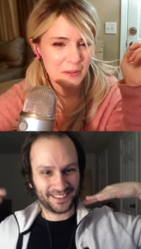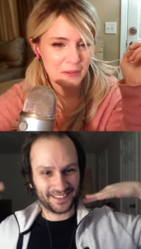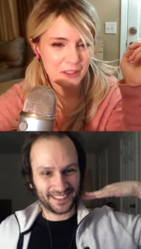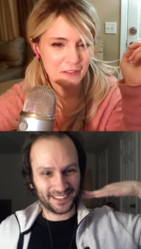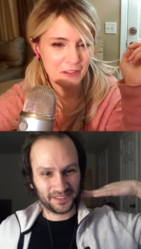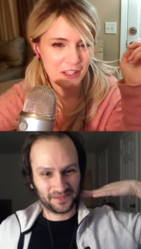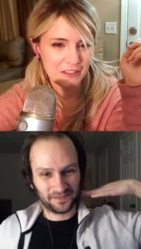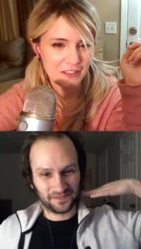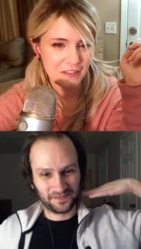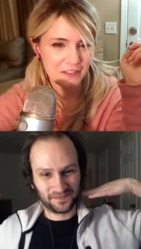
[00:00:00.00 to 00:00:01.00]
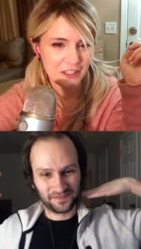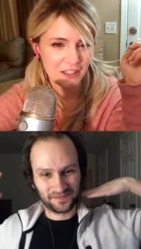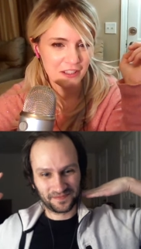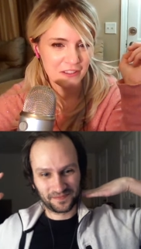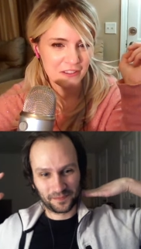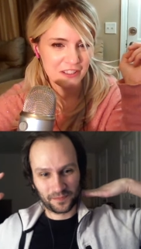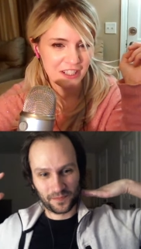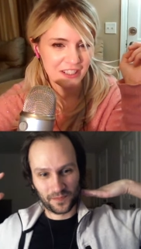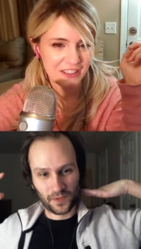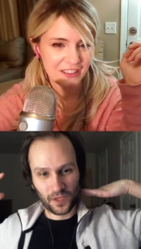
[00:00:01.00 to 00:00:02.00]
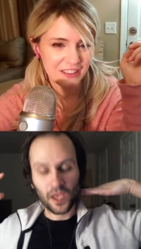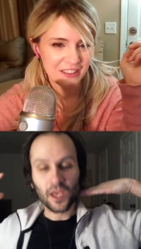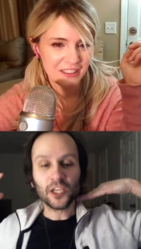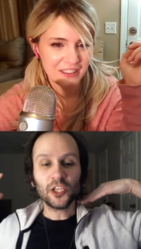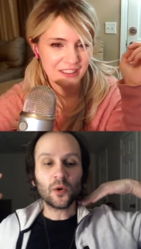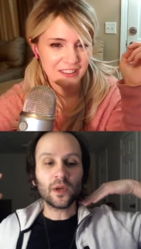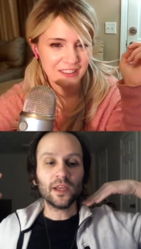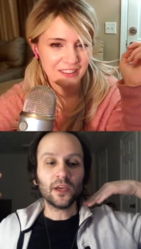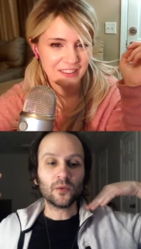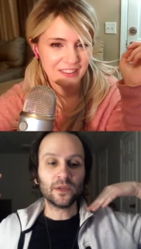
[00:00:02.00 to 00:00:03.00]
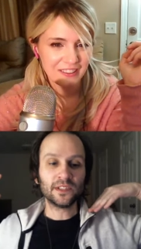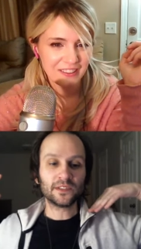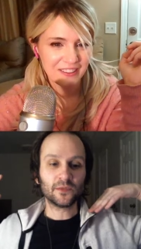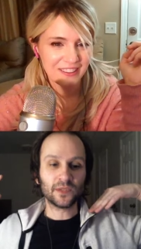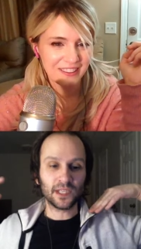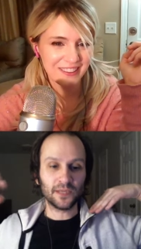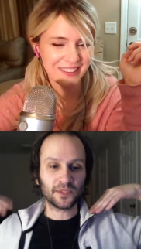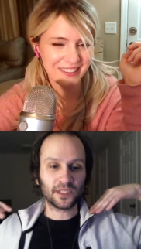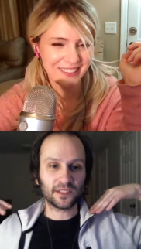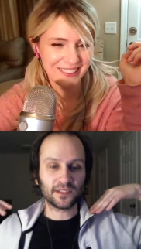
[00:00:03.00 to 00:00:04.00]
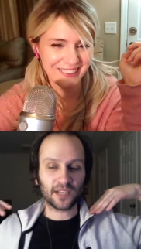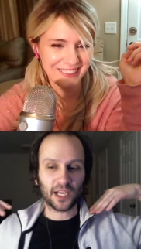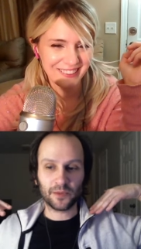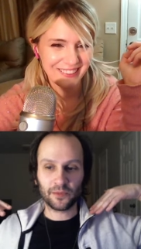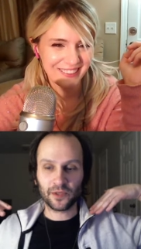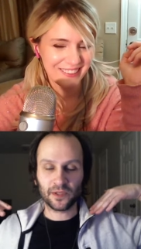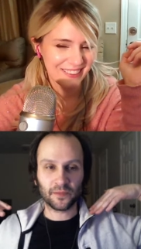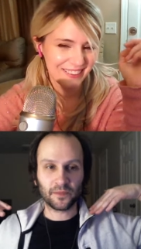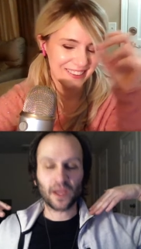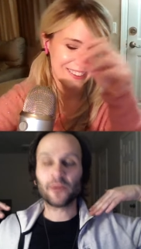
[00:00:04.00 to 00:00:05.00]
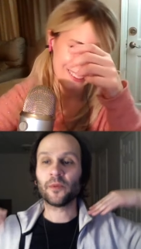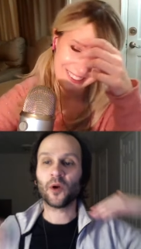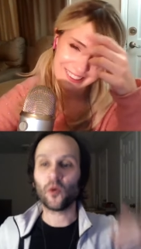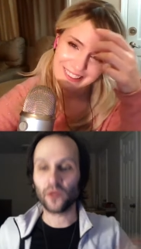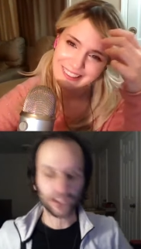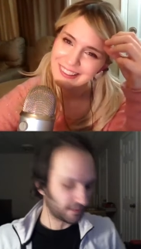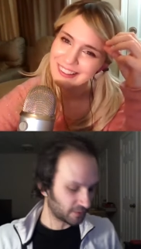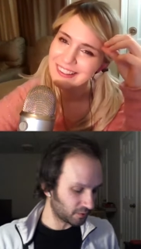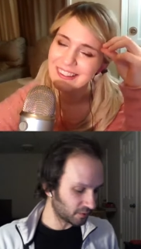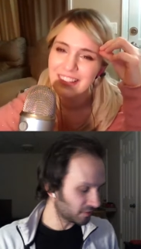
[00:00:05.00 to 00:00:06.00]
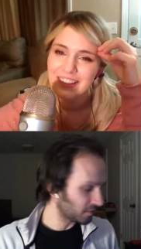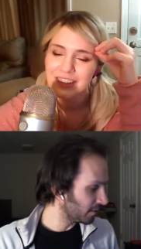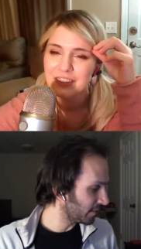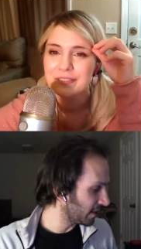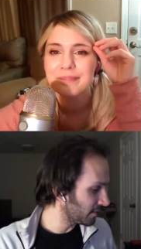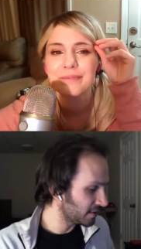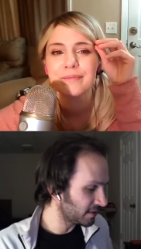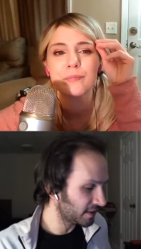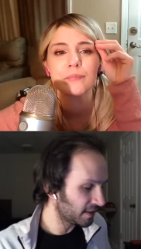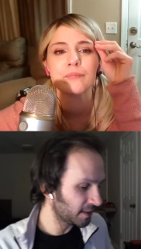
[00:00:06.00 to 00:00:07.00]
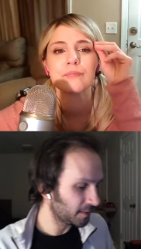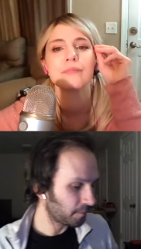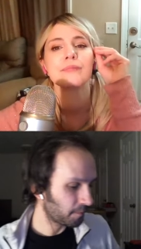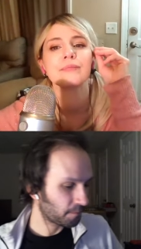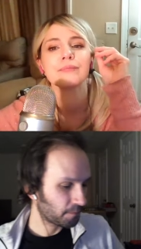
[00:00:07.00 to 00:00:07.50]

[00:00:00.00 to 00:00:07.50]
Speaker 1: weren't oh, advanced man. enough to understand.
Speaker 2: You know what? When this when games like this, I remember I remember. Oh, that's kind of a cool story. When I was in uh,